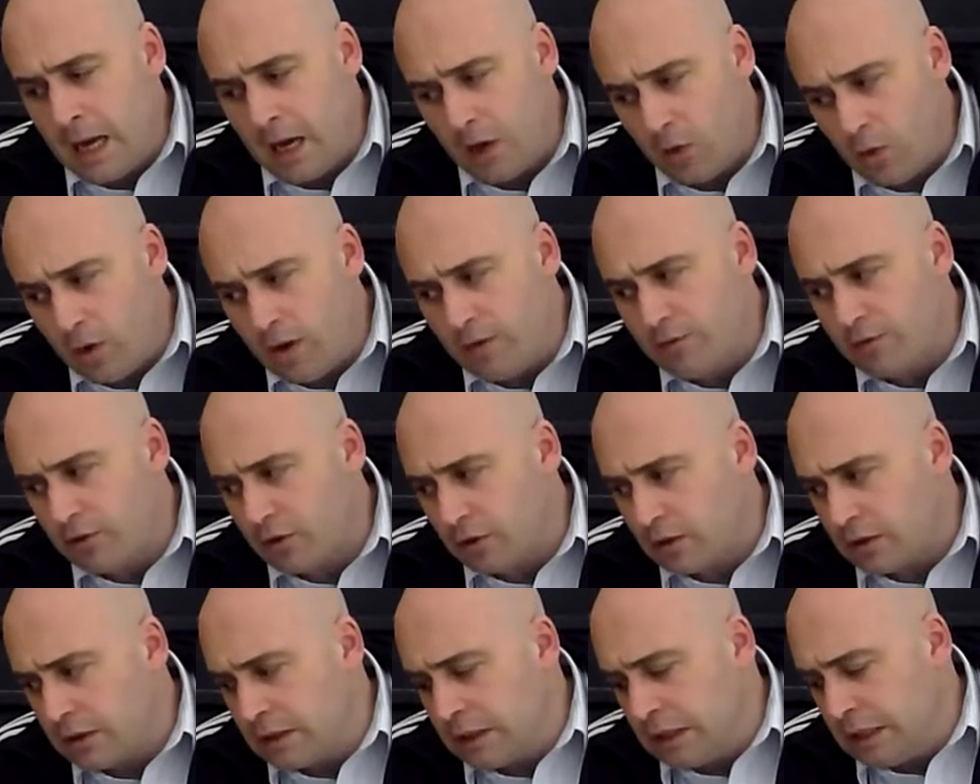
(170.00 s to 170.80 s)

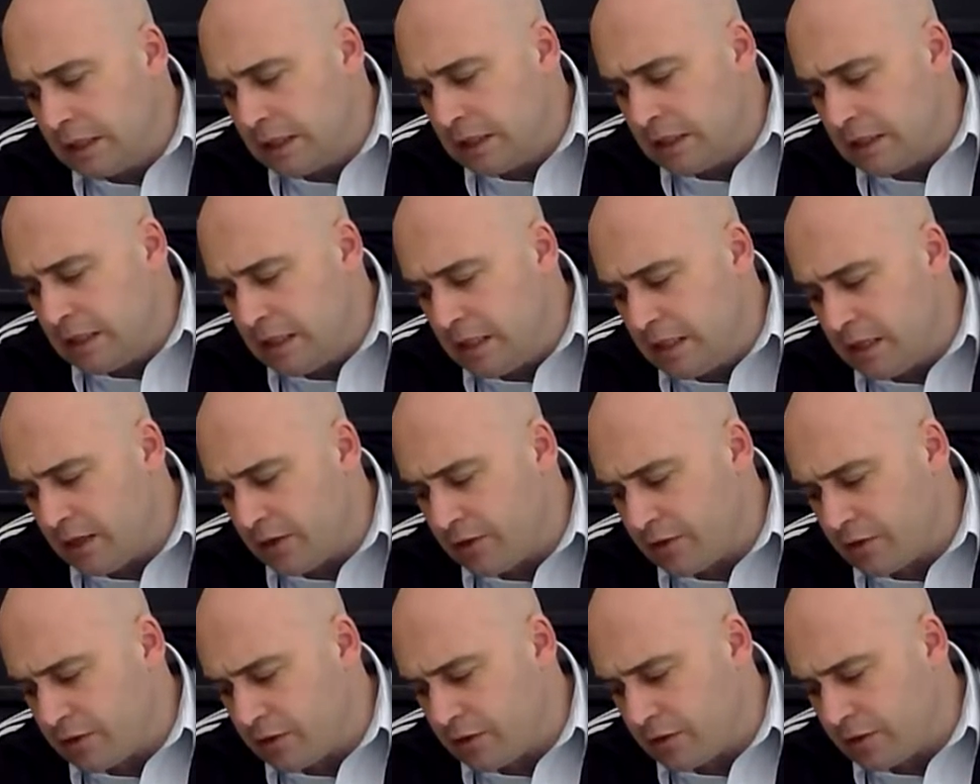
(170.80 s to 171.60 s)
However, the
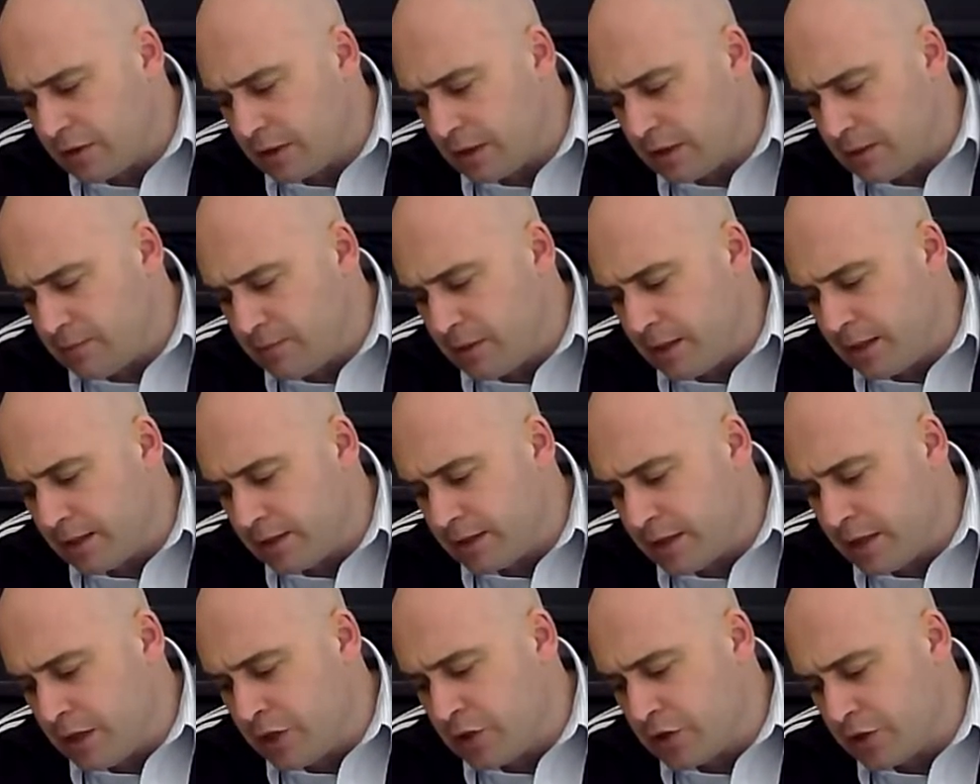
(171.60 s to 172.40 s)
other uh,
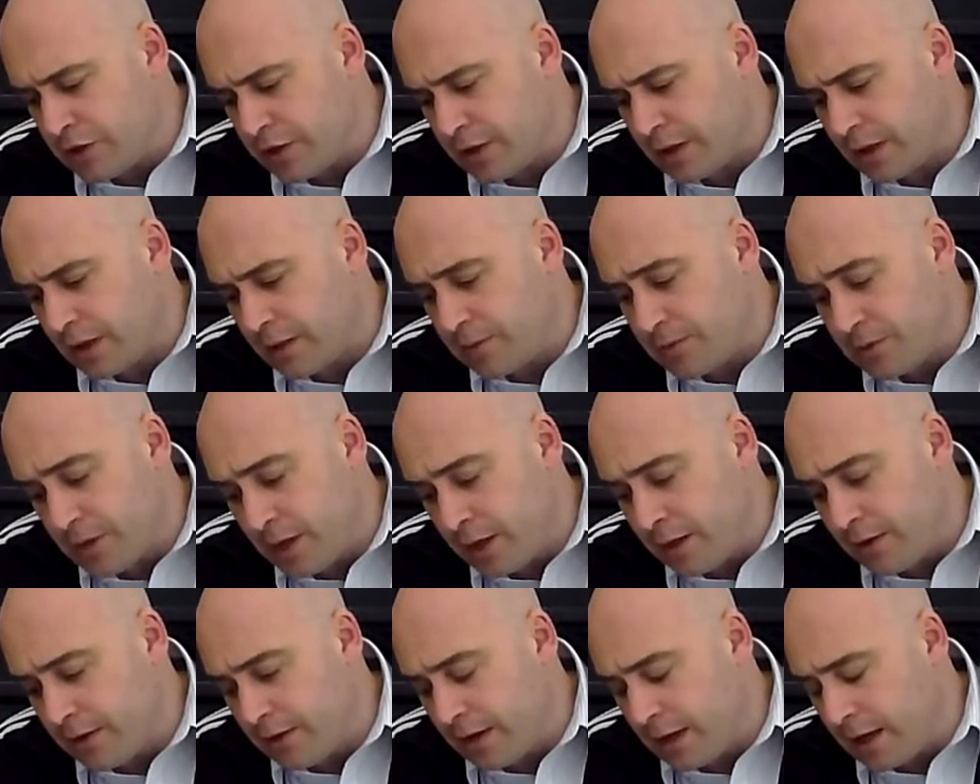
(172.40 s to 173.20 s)
meditation that comes
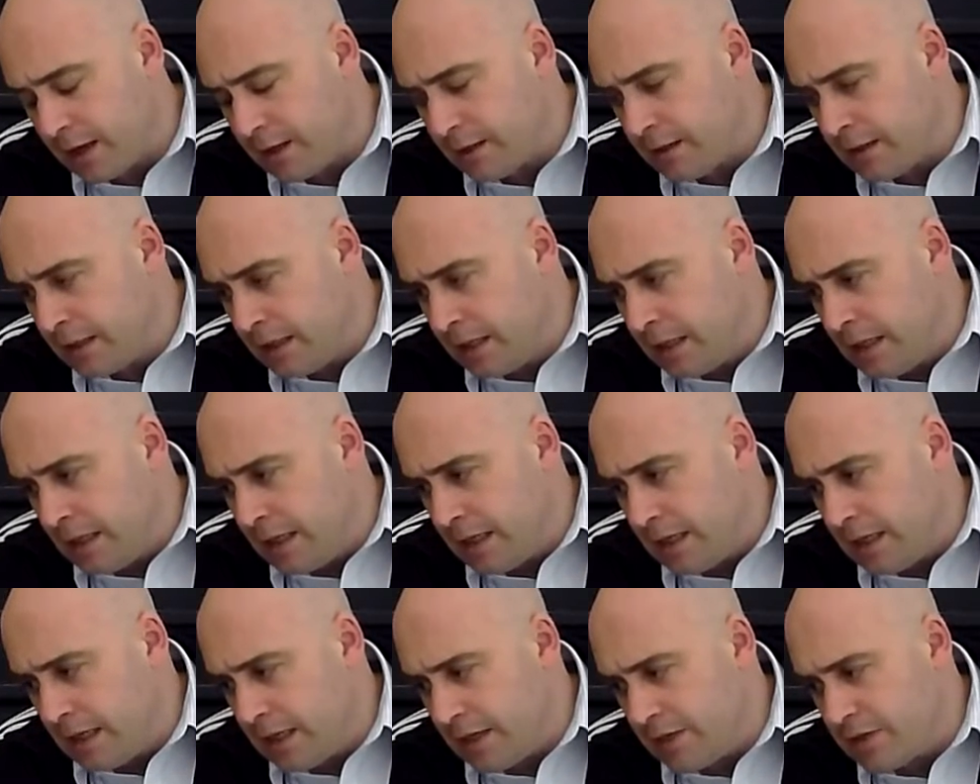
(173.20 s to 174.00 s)
out of that
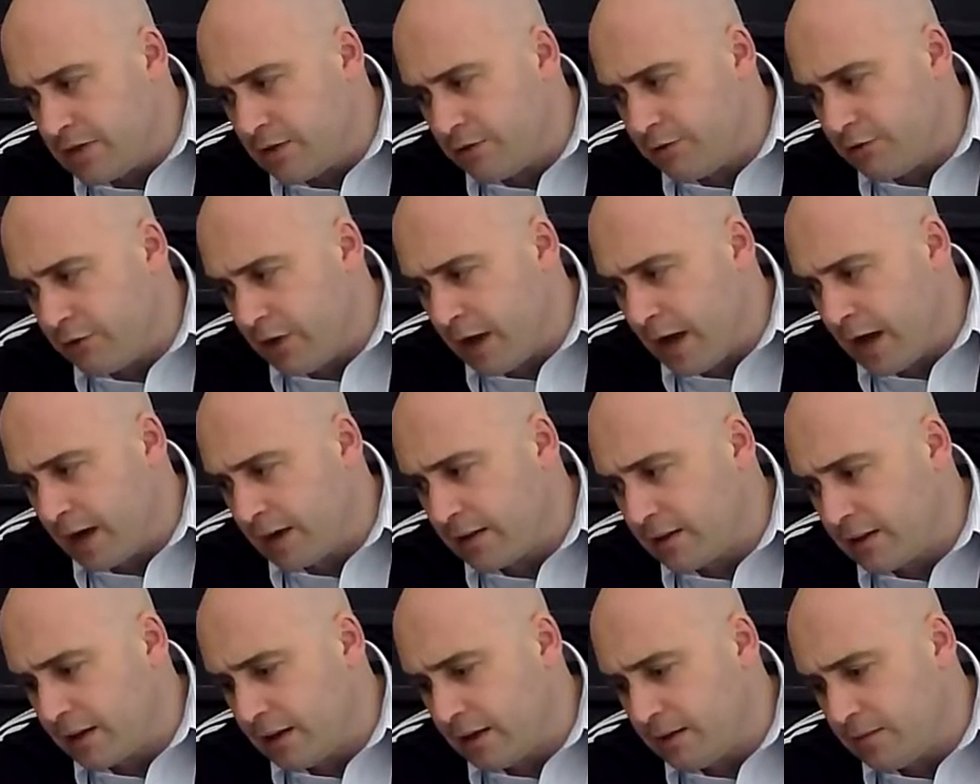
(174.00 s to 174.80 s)
is the
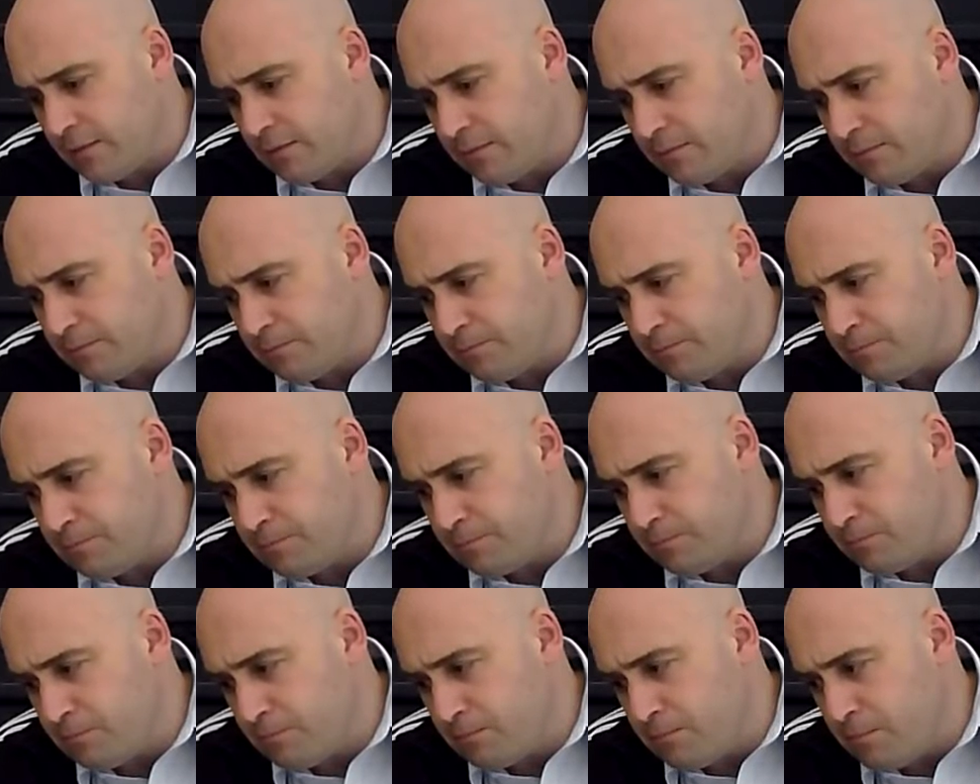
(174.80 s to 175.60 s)
fact that
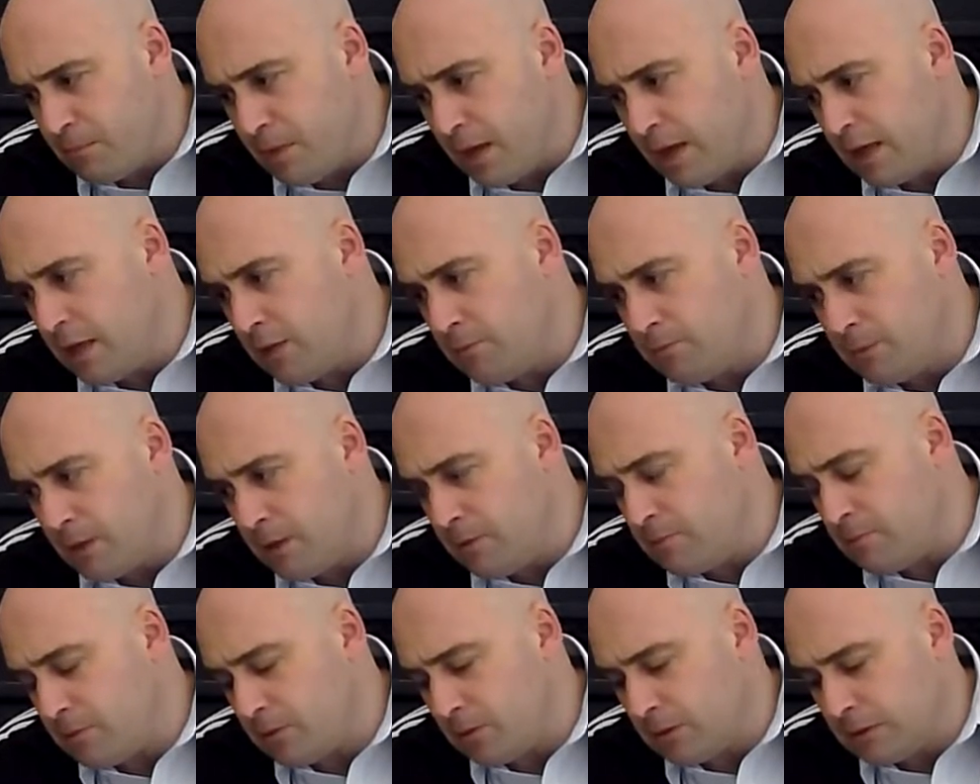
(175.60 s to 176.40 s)
many
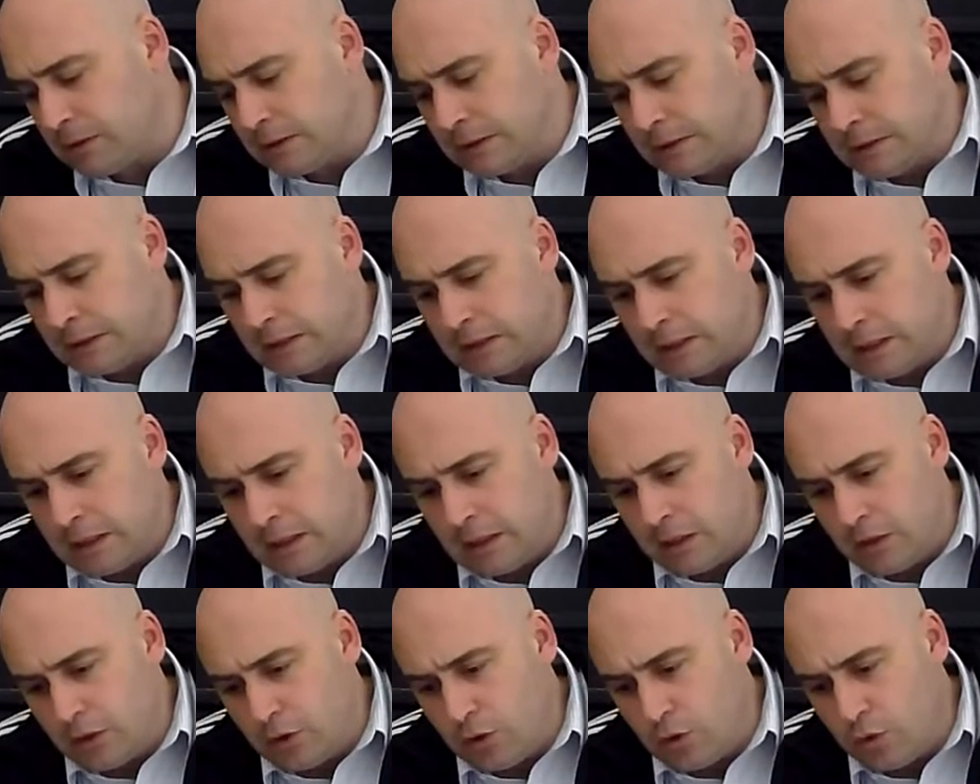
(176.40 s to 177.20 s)
people
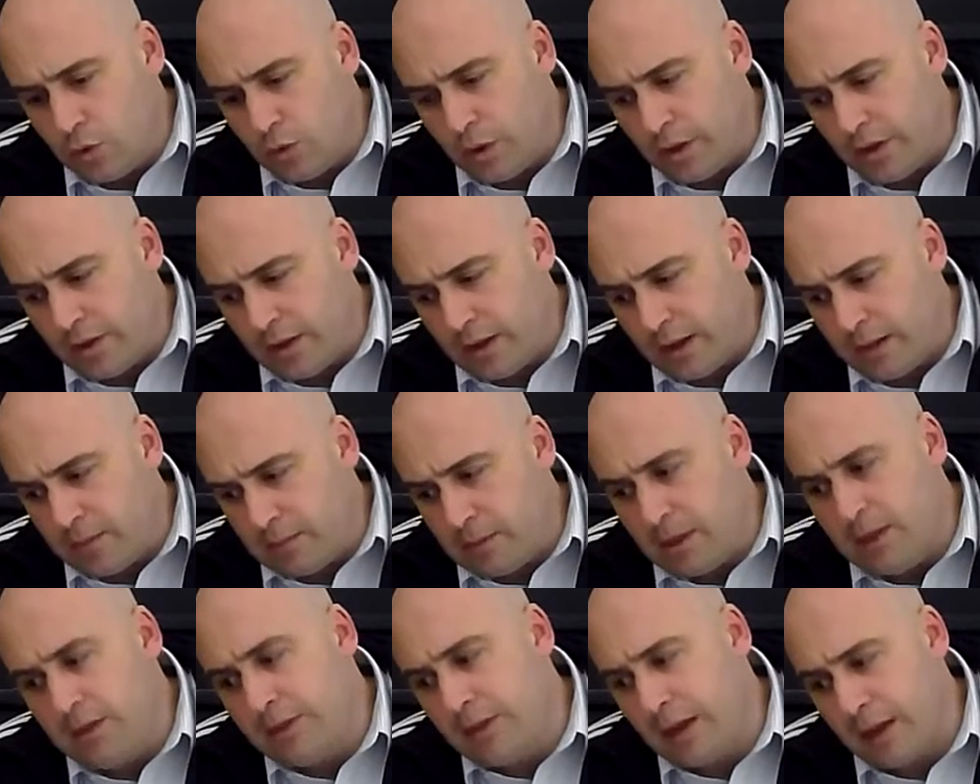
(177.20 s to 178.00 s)
who, when they
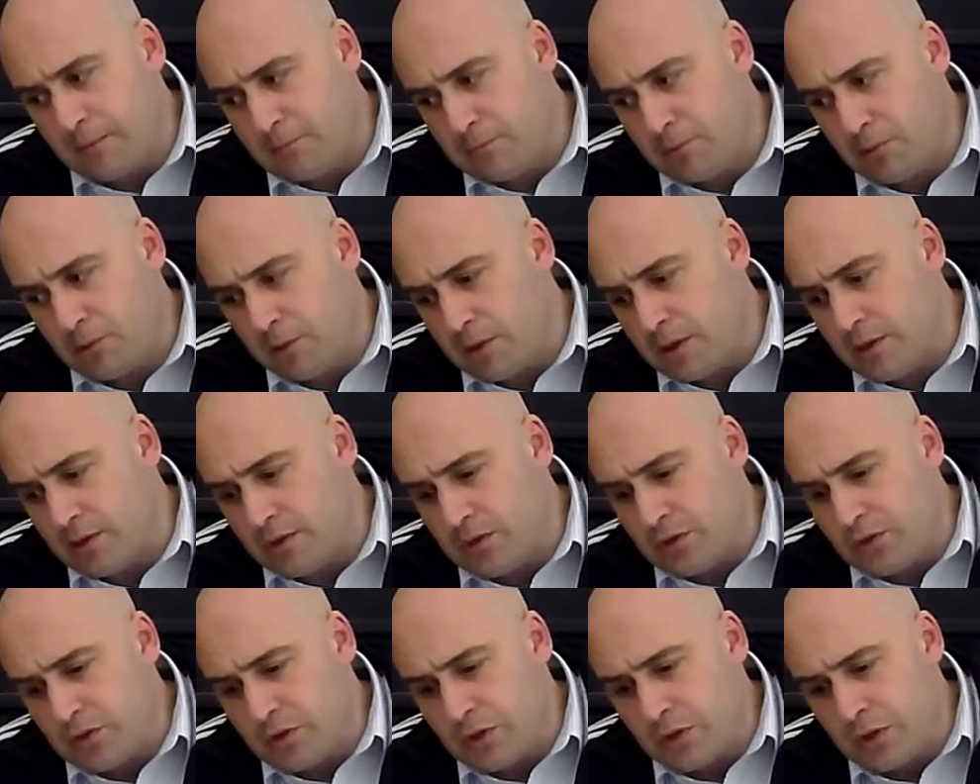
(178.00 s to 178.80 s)
meet that
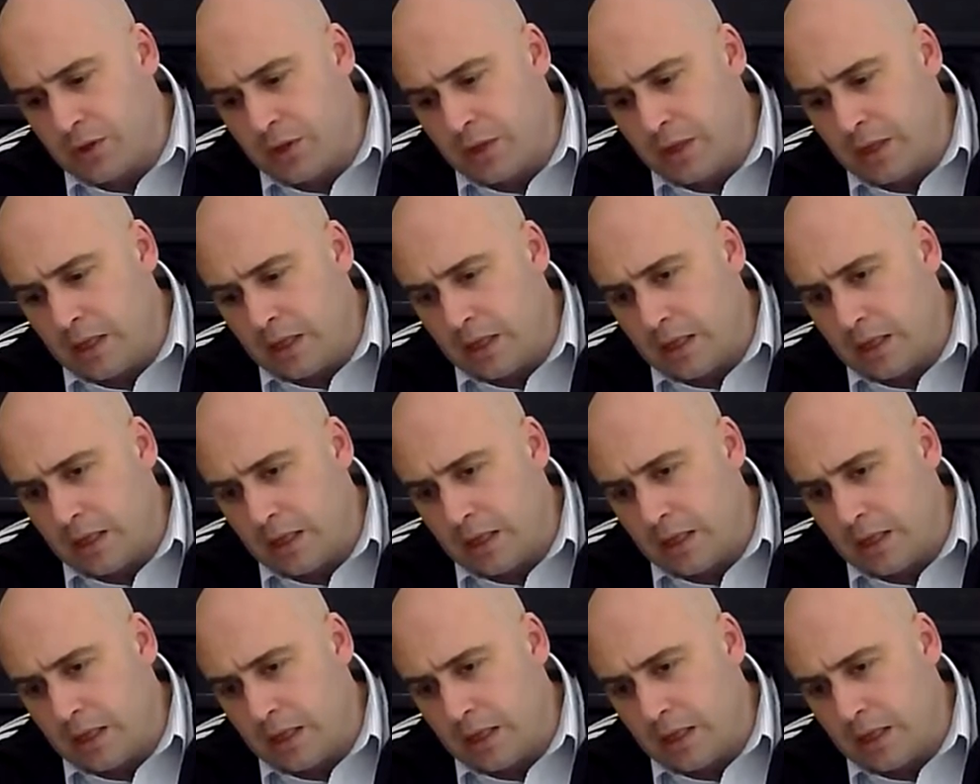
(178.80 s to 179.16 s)
priest,